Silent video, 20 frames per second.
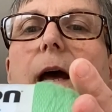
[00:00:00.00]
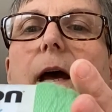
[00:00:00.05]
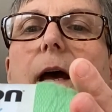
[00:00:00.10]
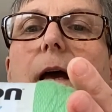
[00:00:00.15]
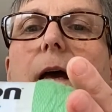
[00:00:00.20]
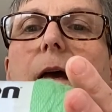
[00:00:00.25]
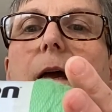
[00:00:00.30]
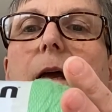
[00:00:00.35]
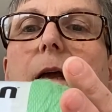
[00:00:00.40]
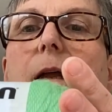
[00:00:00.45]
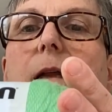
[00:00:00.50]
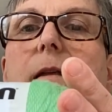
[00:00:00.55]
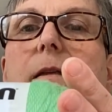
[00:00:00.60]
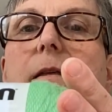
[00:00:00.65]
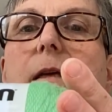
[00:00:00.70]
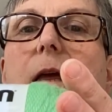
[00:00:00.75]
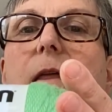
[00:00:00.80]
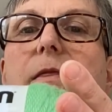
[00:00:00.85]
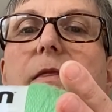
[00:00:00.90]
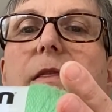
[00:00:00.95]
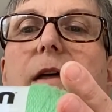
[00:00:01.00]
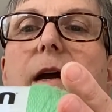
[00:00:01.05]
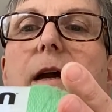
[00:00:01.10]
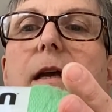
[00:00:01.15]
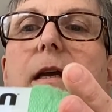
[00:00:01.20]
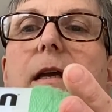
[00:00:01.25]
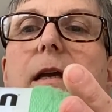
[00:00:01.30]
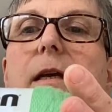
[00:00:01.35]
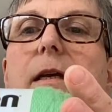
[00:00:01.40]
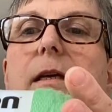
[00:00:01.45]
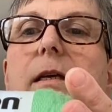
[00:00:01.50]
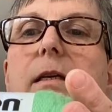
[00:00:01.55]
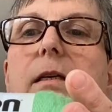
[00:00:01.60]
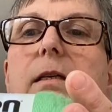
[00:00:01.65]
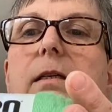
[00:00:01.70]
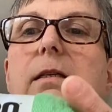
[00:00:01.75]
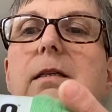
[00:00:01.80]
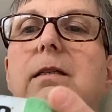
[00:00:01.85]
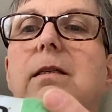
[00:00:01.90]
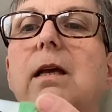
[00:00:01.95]
And that
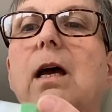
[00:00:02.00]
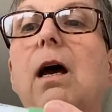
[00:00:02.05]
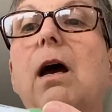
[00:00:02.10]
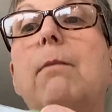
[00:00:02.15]
is